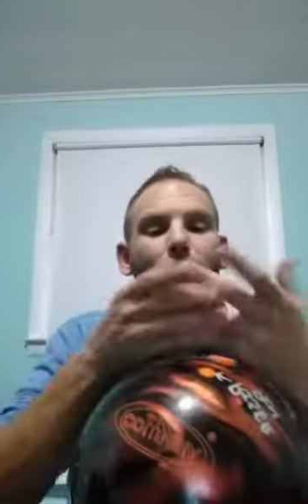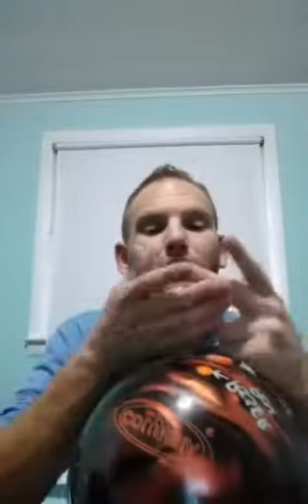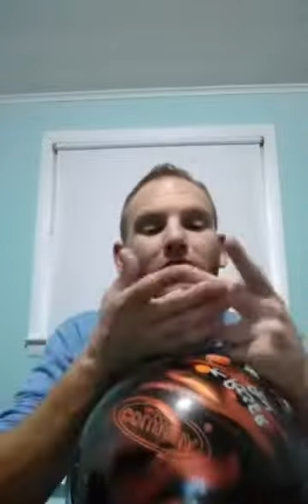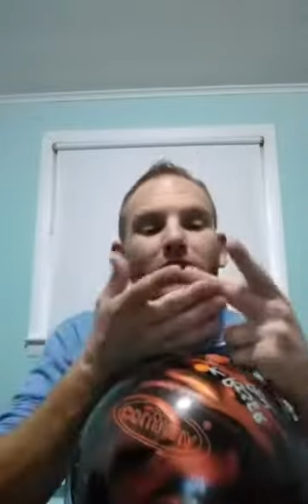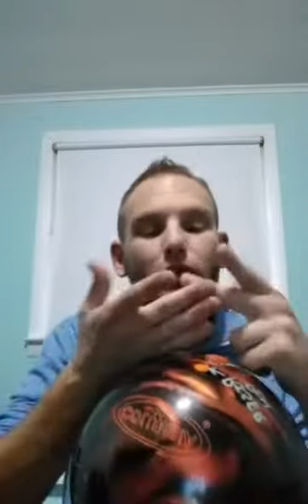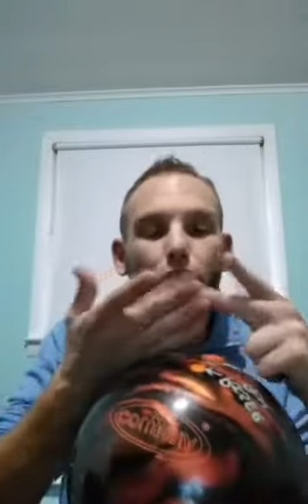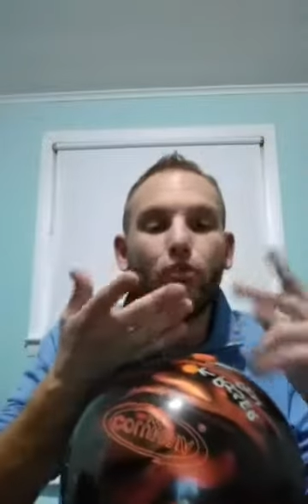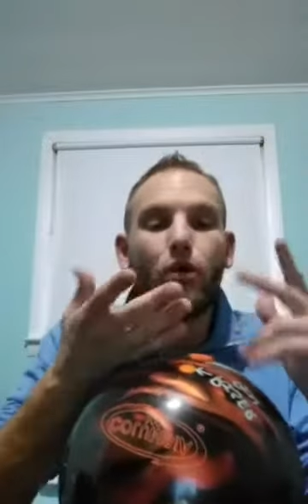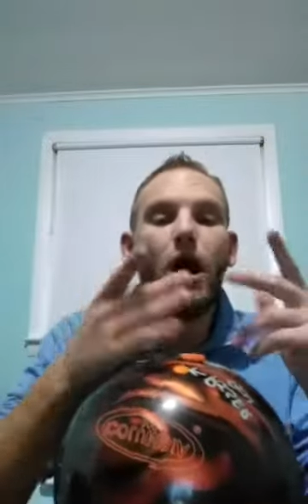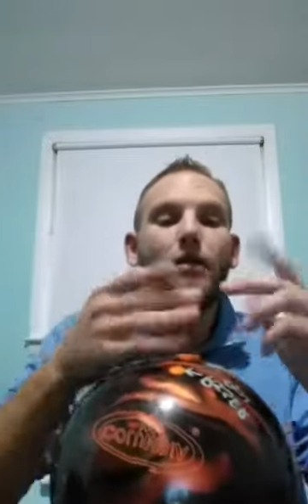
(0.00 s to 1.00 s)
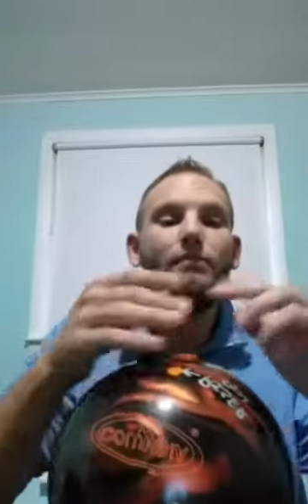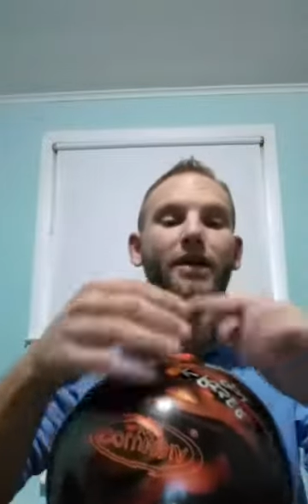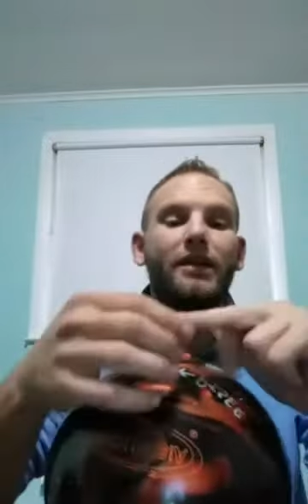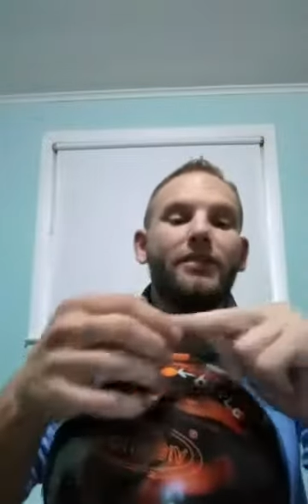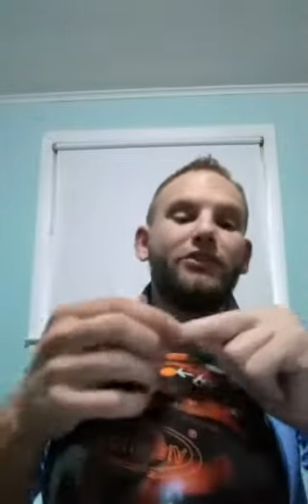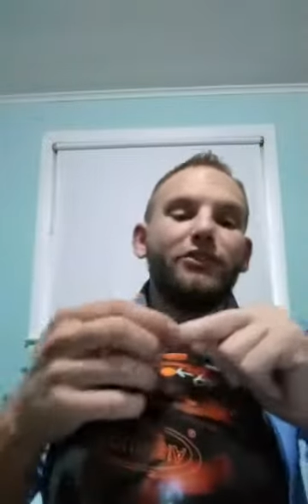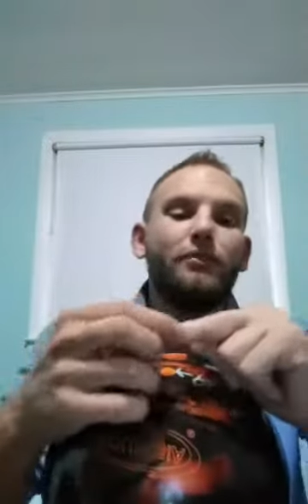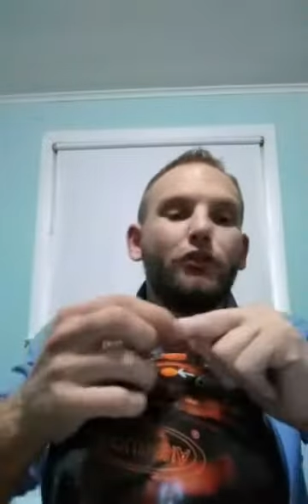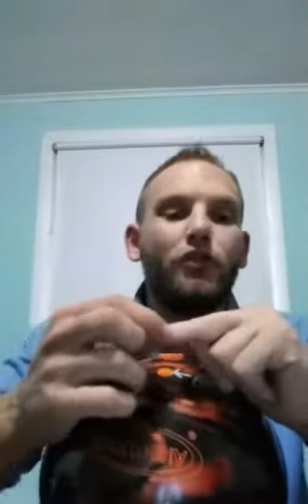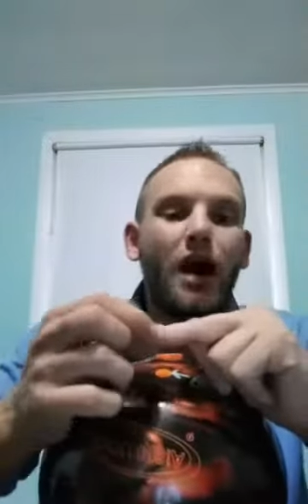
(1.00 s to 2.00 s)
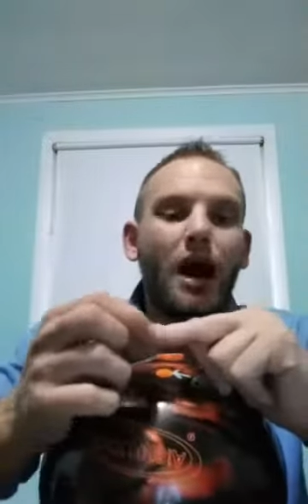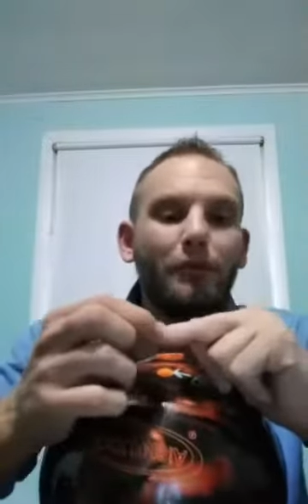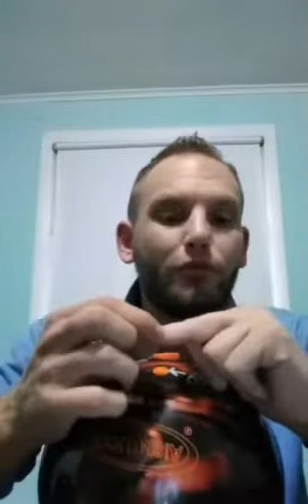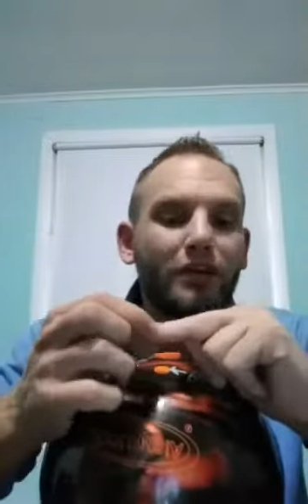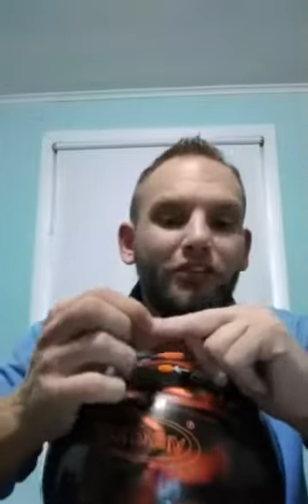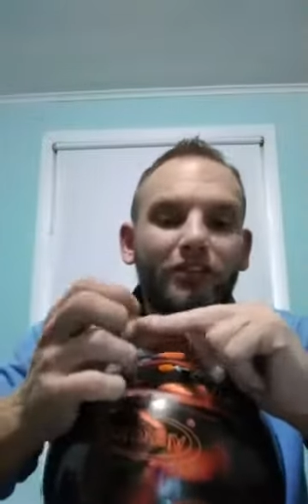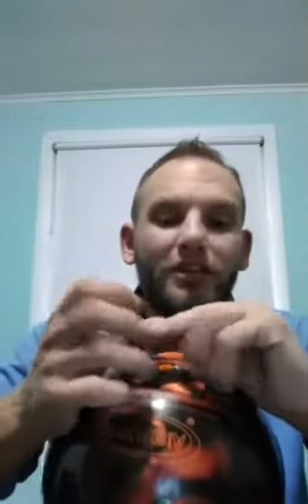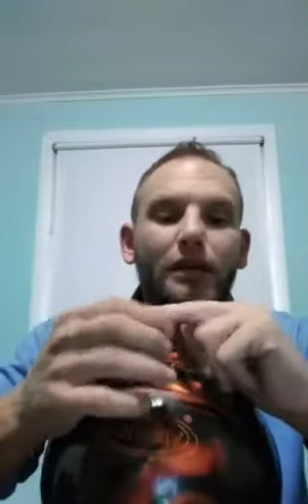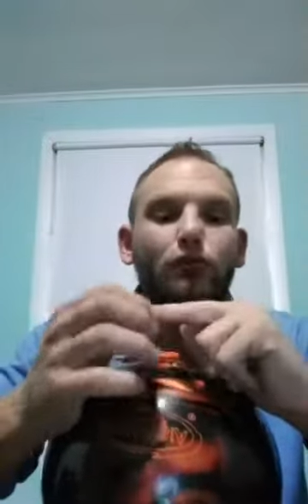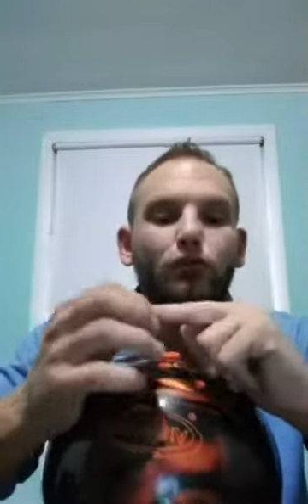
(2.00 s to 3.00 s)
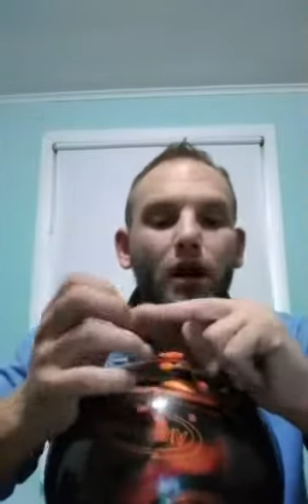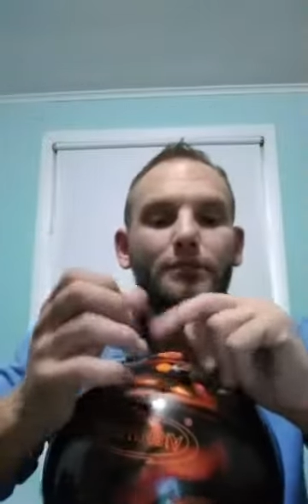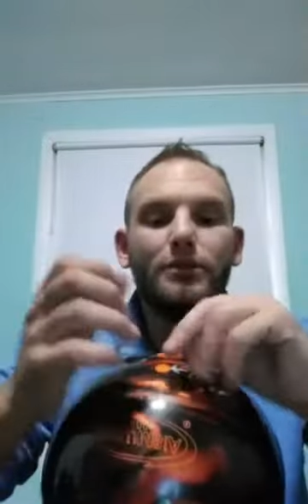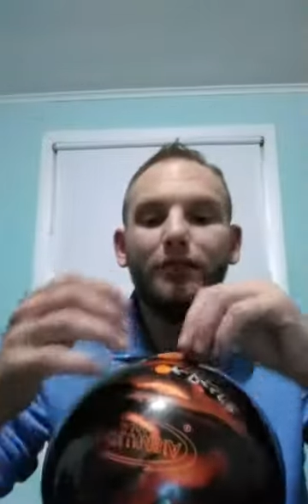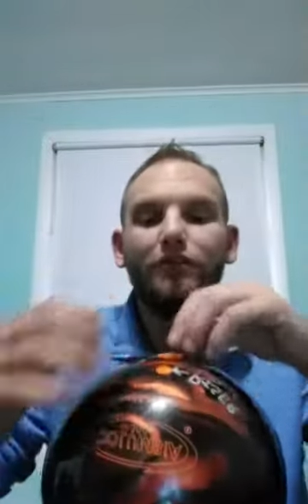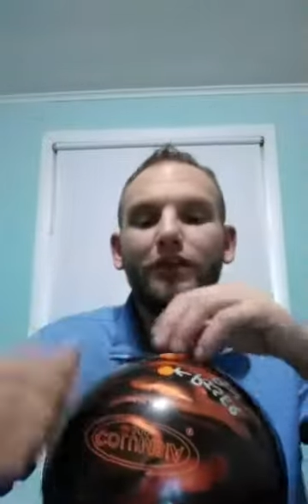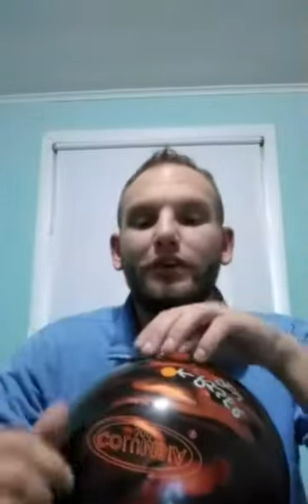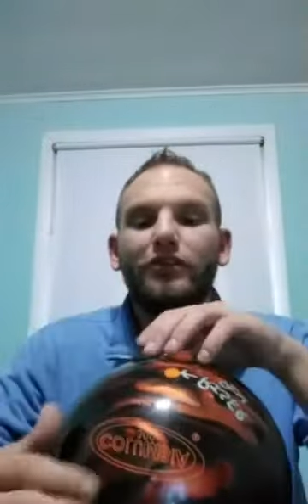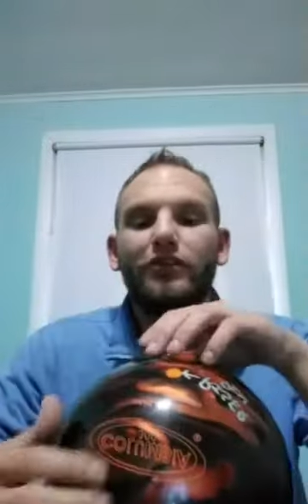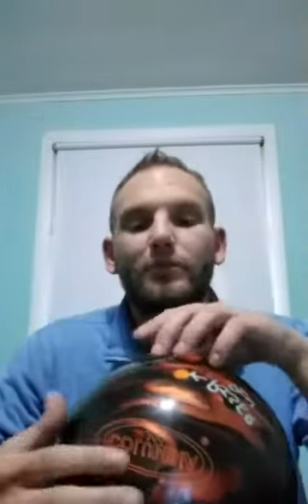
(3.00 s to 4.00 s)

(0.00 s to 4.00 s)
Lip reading: They're getting a rub. That's the most common reason to get rubs on fingers,